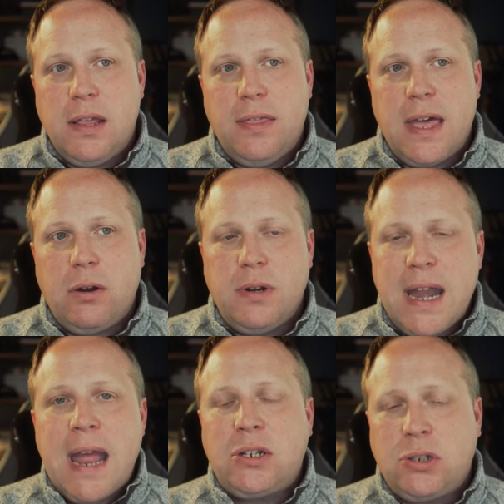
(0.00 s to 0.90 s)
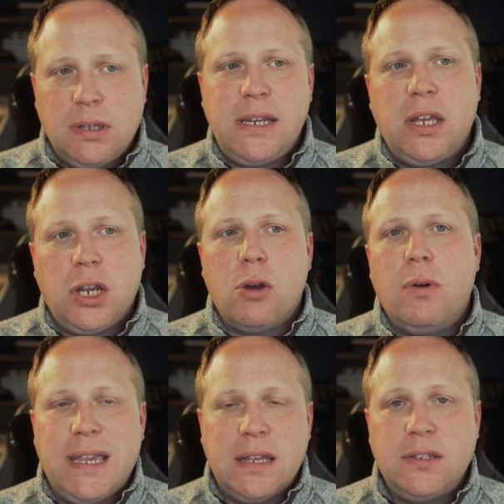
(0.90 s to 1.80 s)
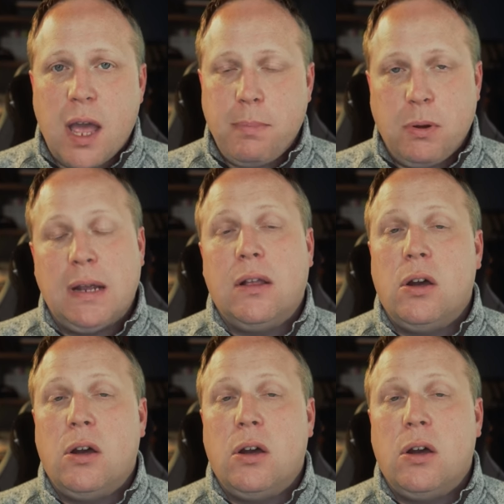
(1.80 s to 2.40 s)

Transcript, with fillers: that are naturally going to go against copyright law.